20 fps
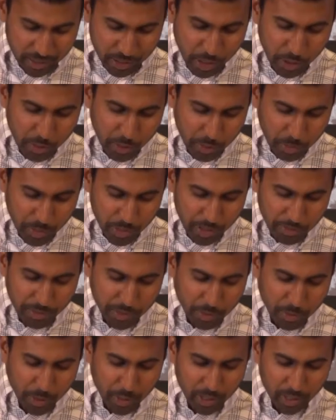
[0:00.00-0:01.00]
Turn with me,
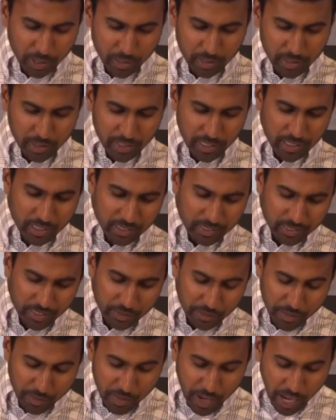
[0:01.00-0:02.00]
if you will.
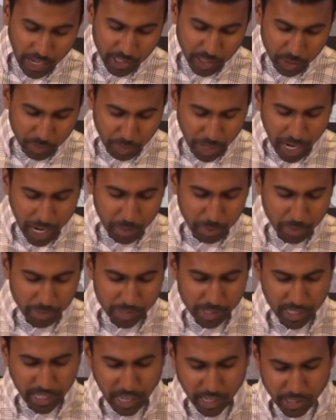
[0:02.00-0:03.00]
If you've got your
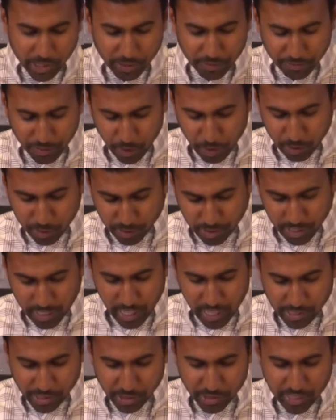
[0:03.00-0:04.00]
Bibles, you got your phones, you
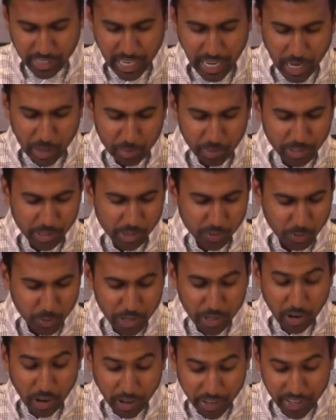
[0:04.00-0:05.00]
got your tablets,
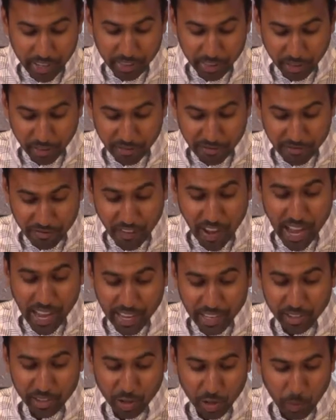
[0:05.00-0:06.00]
we are in the
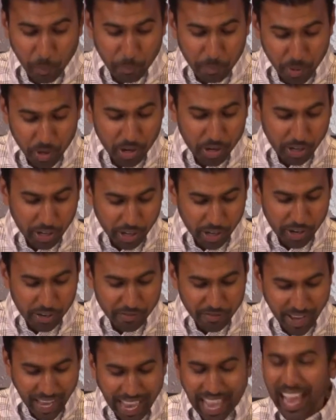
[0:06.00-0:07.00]
final book
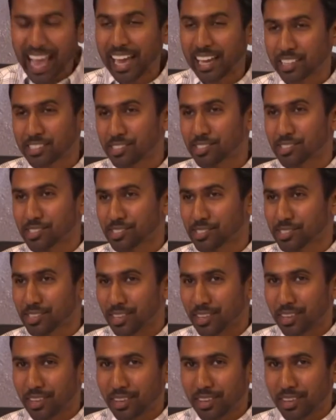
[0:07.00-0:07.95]
of Acts.